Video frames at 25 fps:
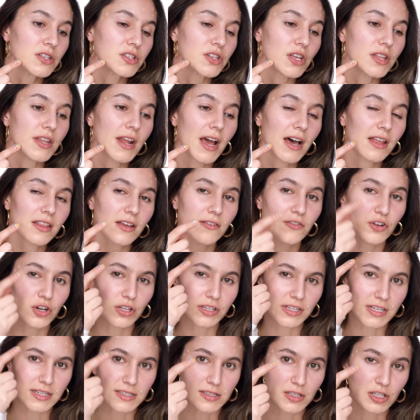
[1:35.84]
So now that I've got
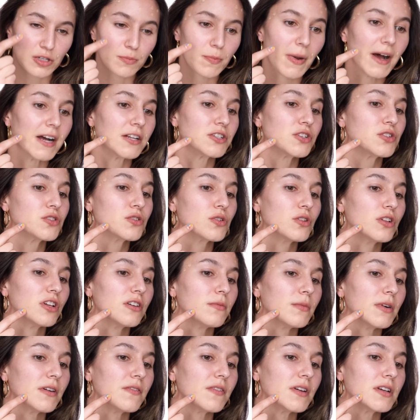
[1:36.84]
these little patches all over
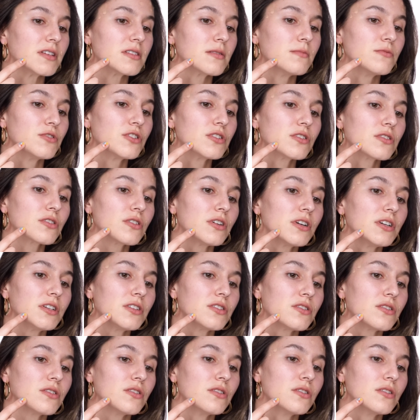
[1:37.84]
my face, I'm just going
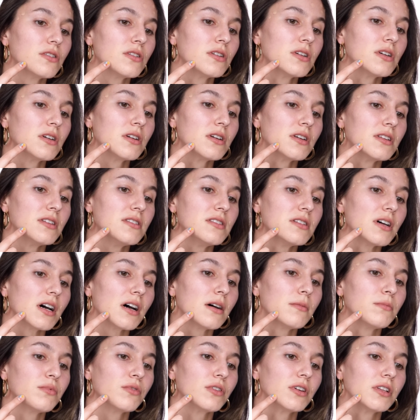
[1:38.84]
to
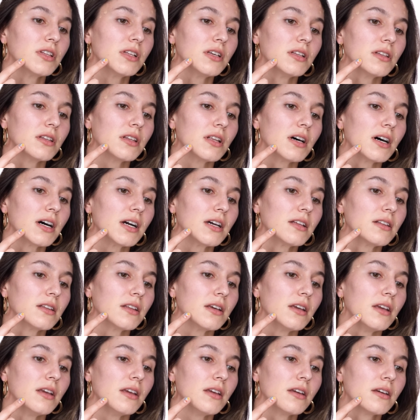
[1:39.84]
dab really
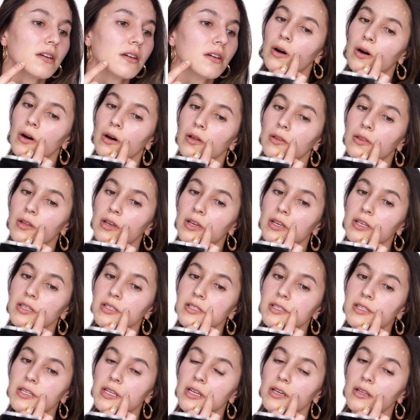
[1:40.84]
lightly on the
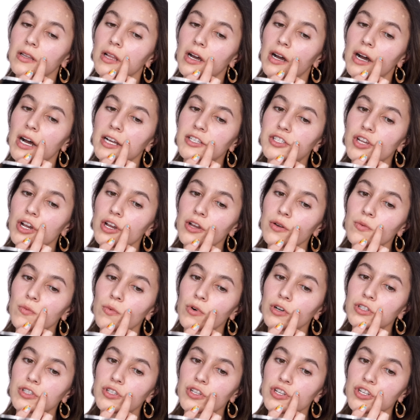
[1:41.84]
concealer. I don't
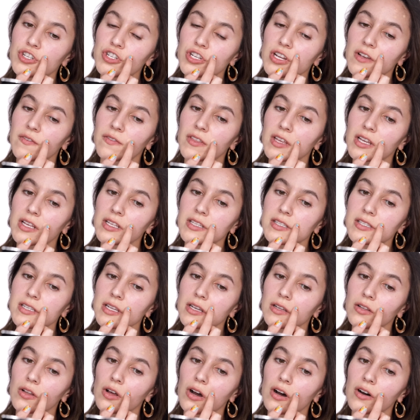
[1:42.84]
want to shift the
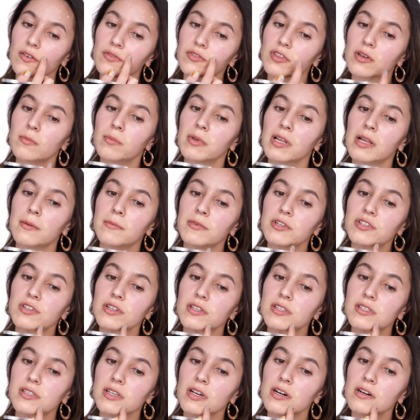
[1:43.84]
concealer off the blemish
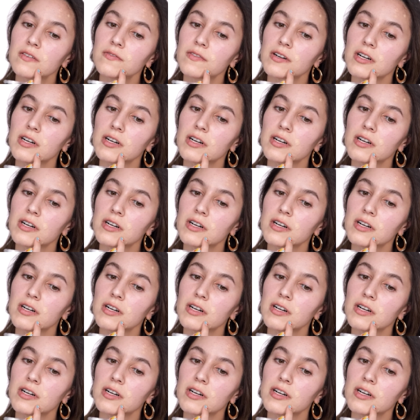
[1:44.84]
itself.